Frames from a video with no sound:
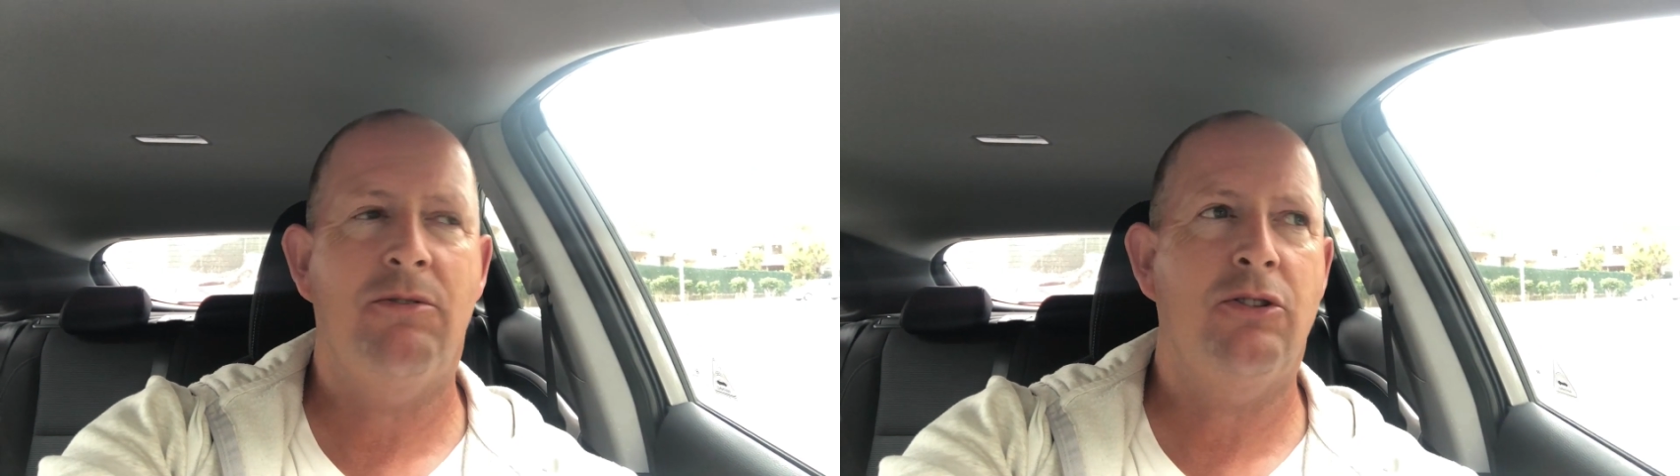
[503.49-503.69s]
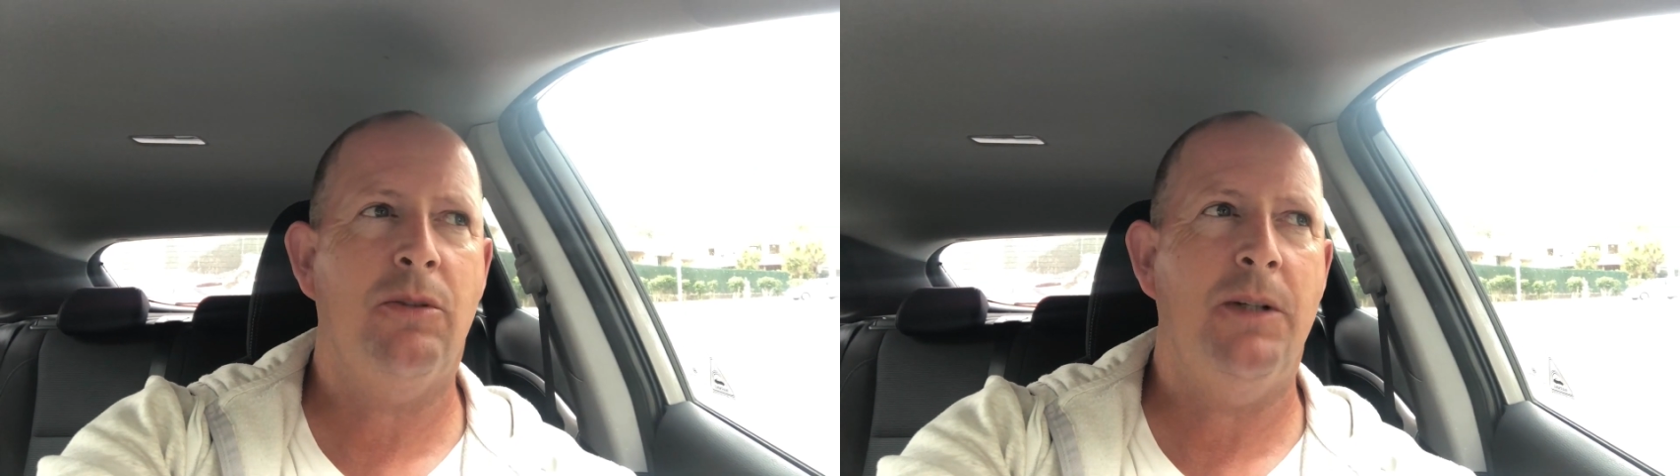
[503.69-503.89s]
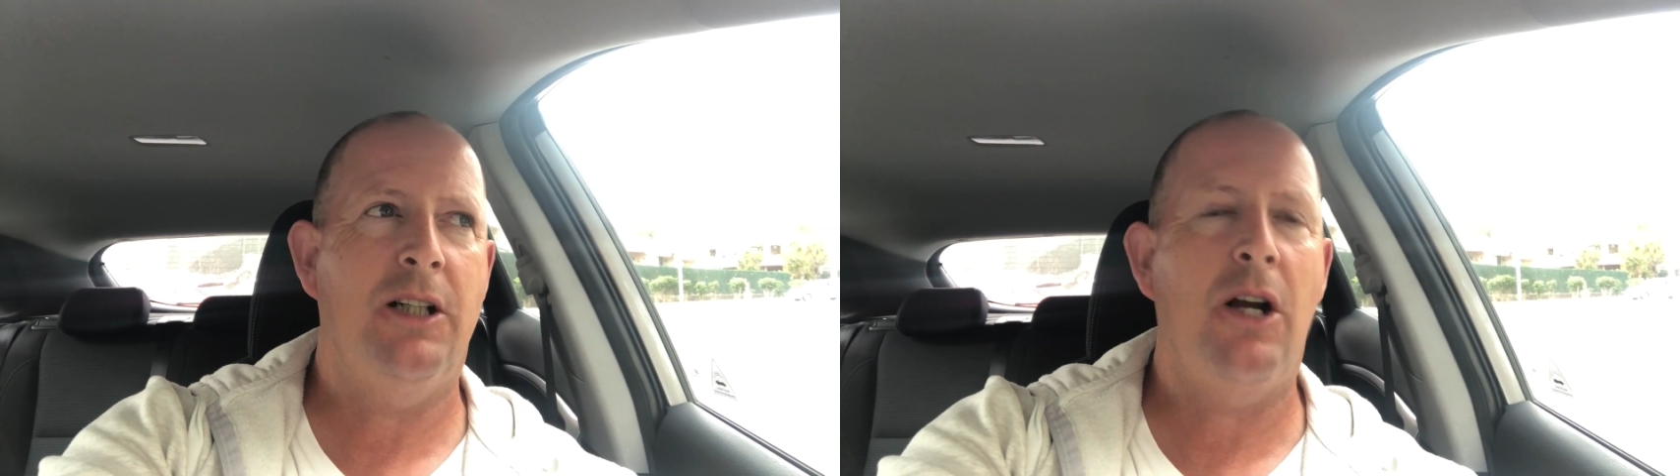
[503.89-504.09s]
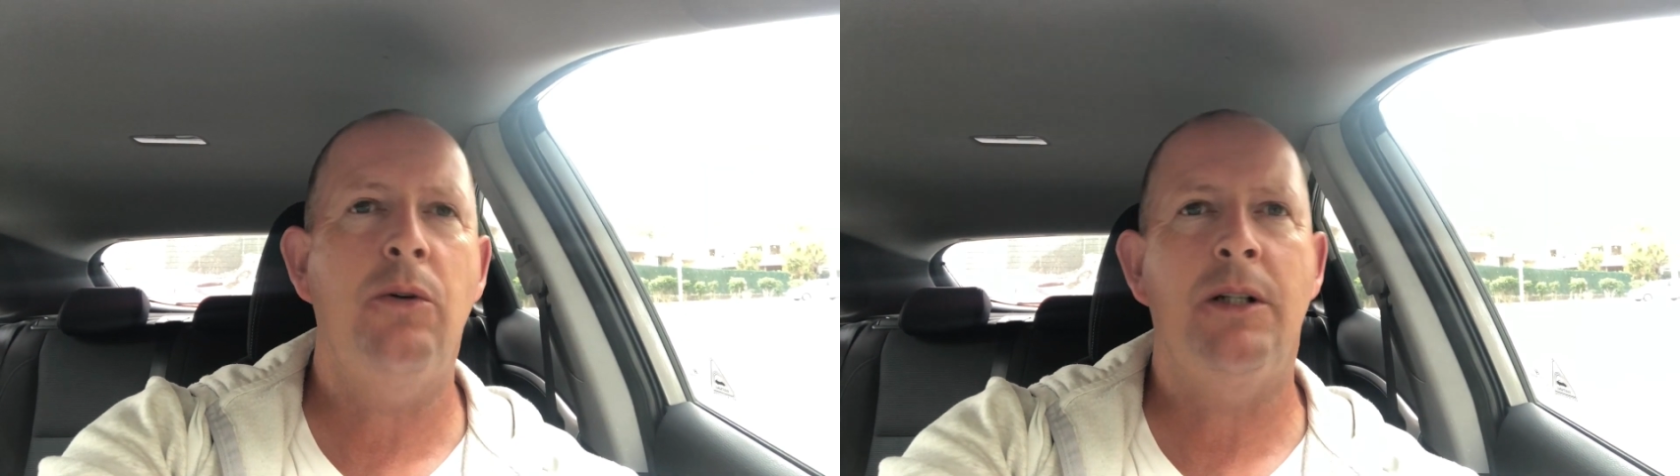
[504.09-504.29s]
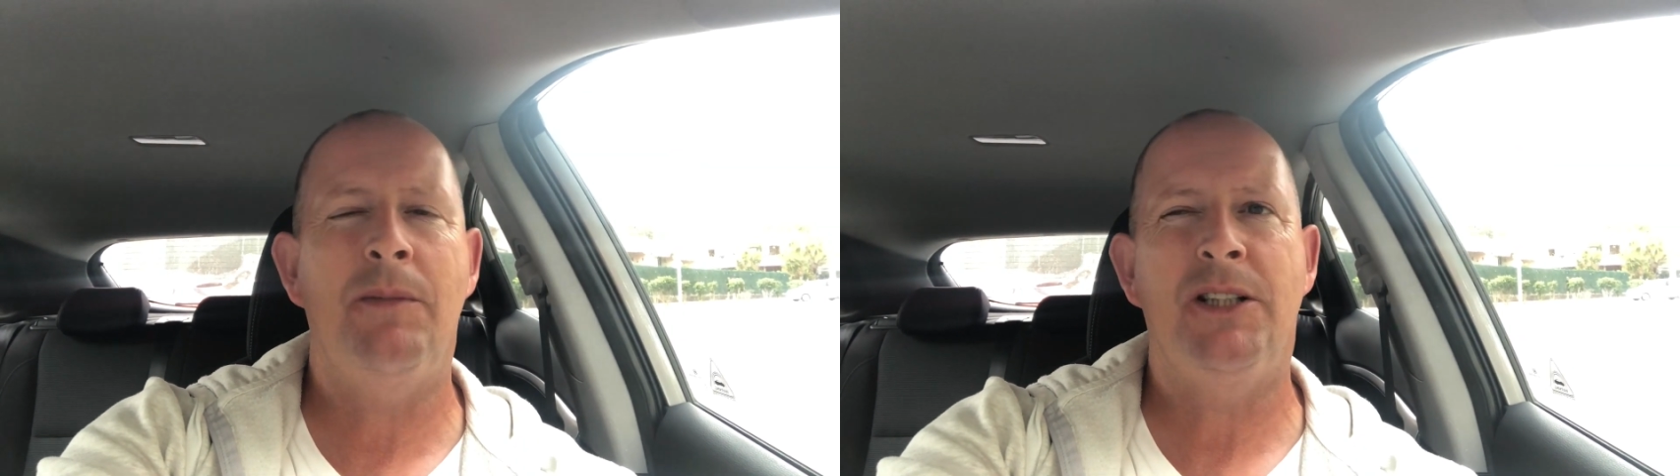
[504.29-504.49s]
somebody
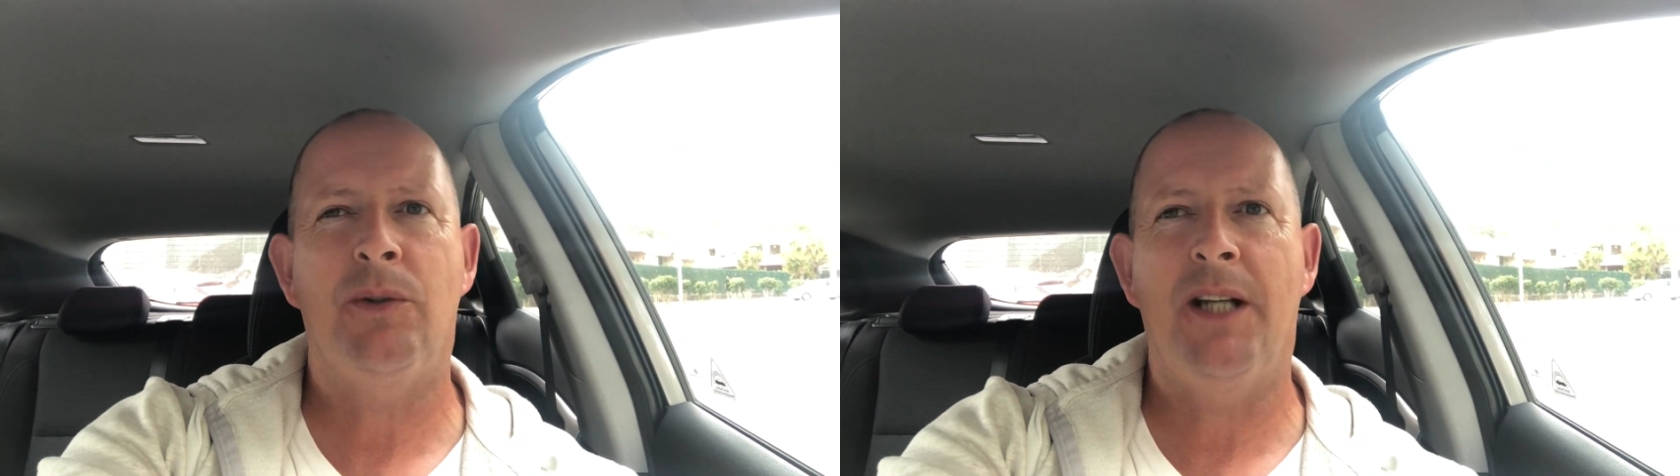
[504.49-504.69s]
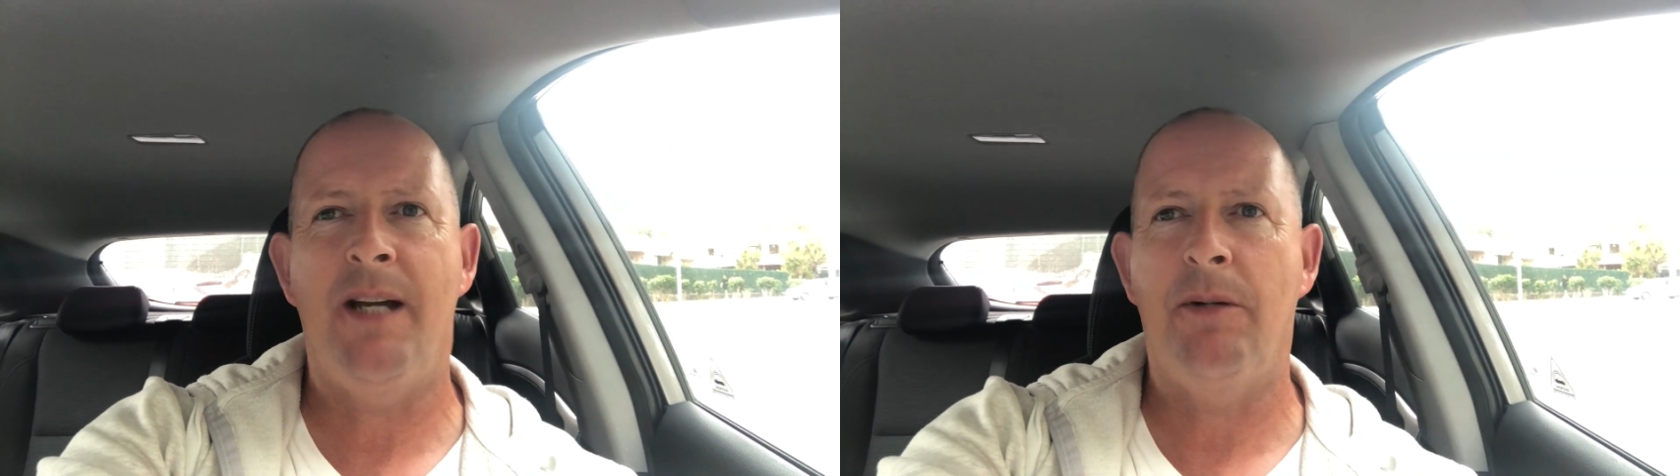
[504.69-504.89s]
goaded me into a game